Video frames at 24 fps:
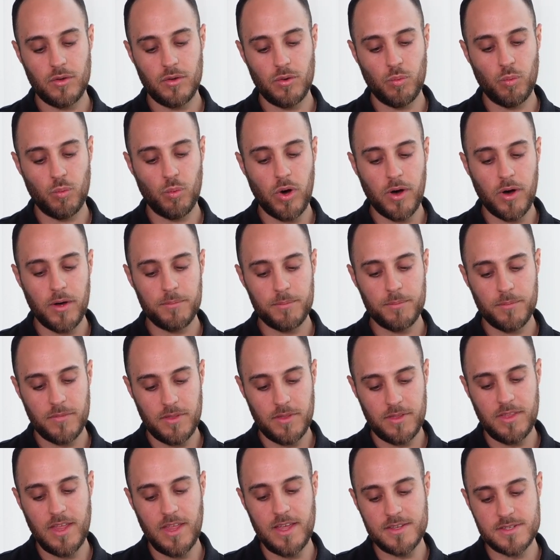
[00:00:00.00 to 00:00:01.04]
what
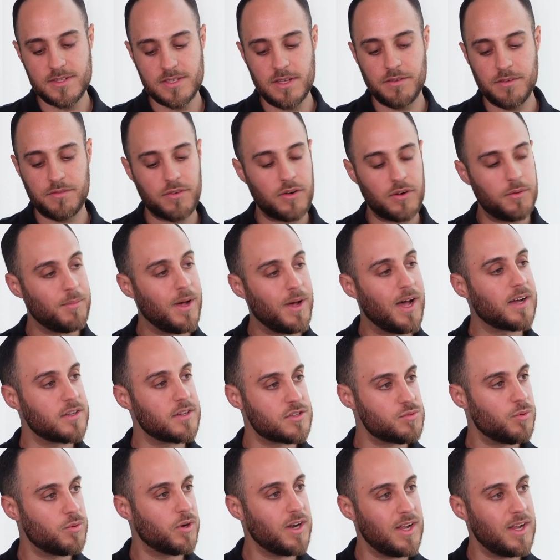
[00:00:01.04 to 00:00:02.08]
these different
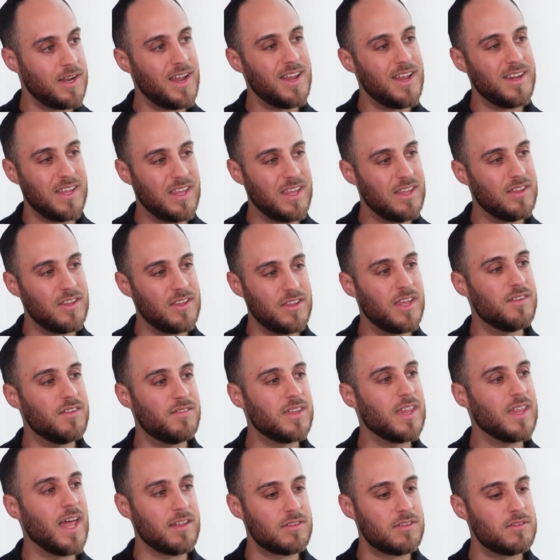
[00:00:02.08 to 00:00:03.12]
markets want and
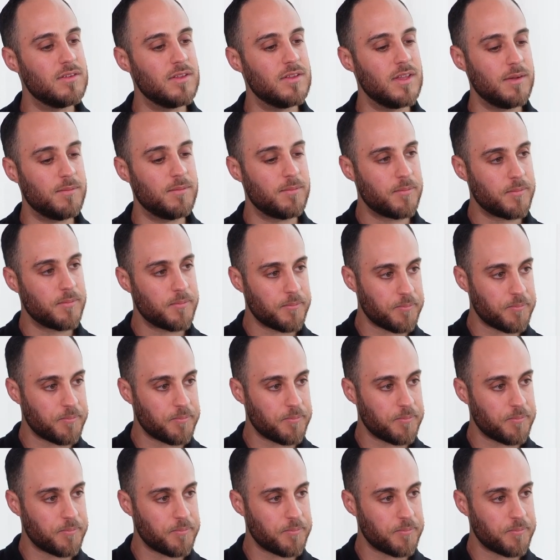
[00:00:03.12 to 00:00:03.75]
giving that to them.